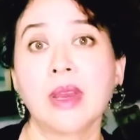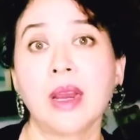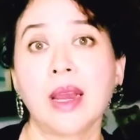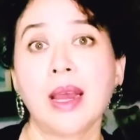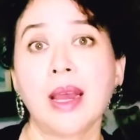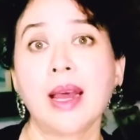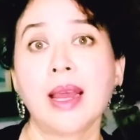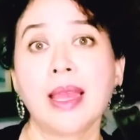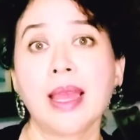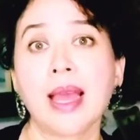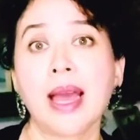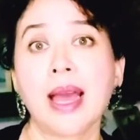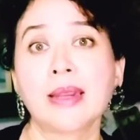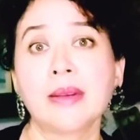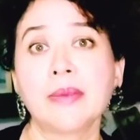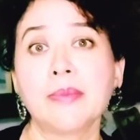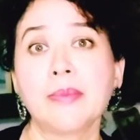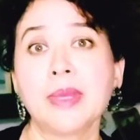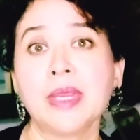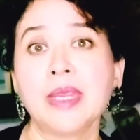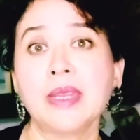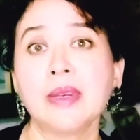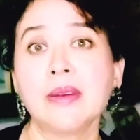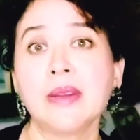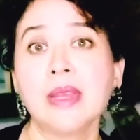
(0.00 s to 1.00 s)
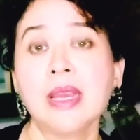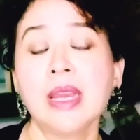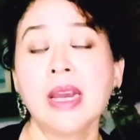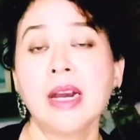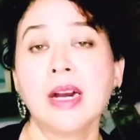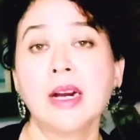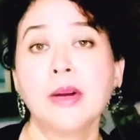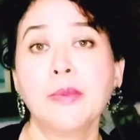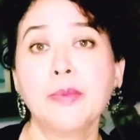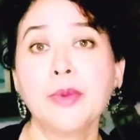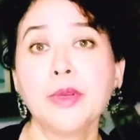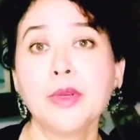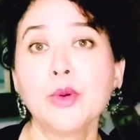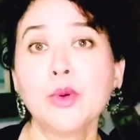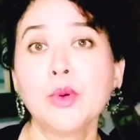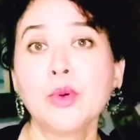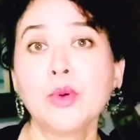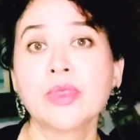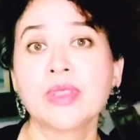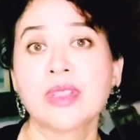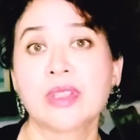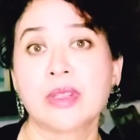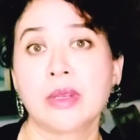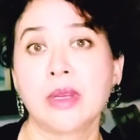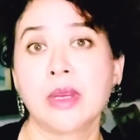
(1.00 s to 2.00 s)
I had been
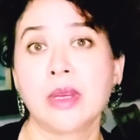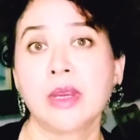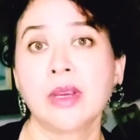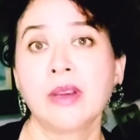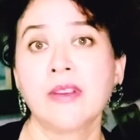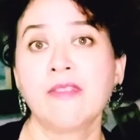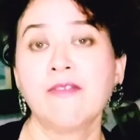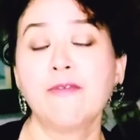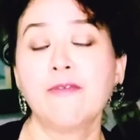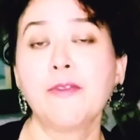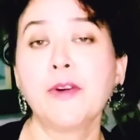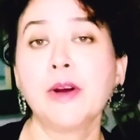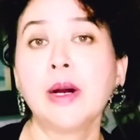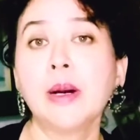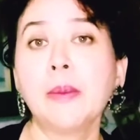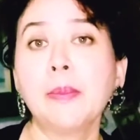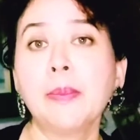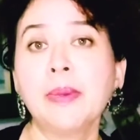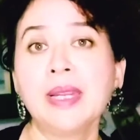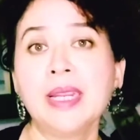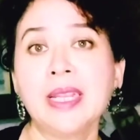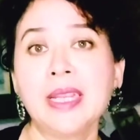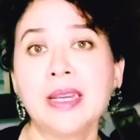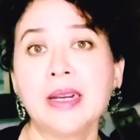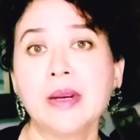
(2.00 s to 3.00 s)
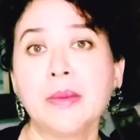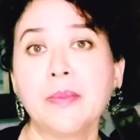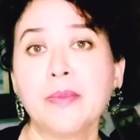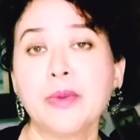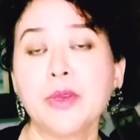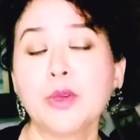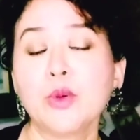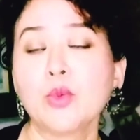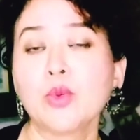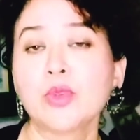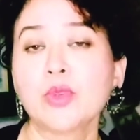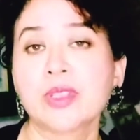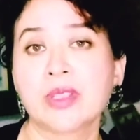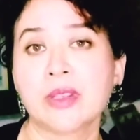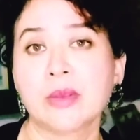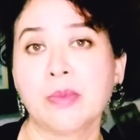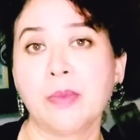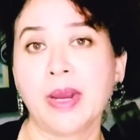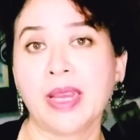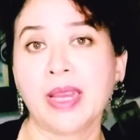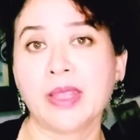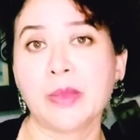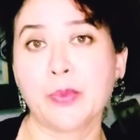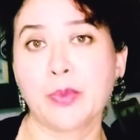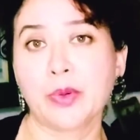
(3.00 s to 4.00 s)
abused, verbally abused
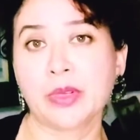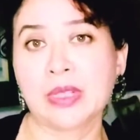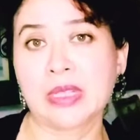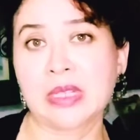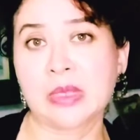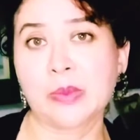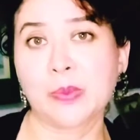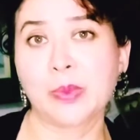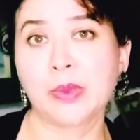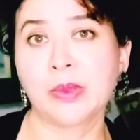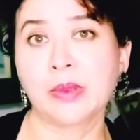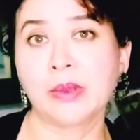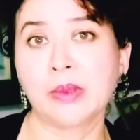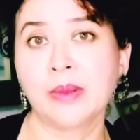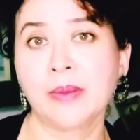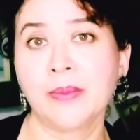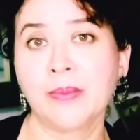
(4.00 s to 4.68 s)
by the principal.